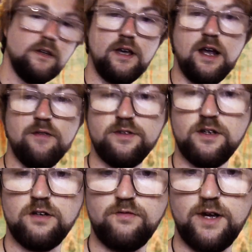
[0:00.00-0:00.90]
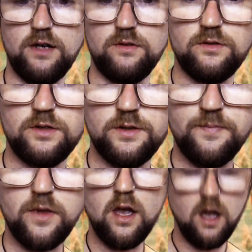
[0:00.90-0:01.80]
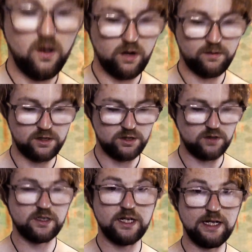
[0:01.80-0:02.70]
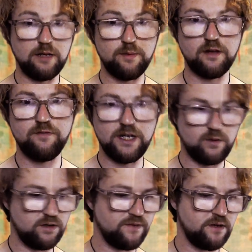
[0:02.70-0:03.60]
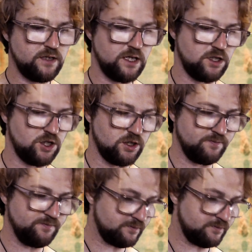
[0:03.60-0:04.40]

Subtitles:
everything around, what I'm going to do is get a little bit of liquid foundation,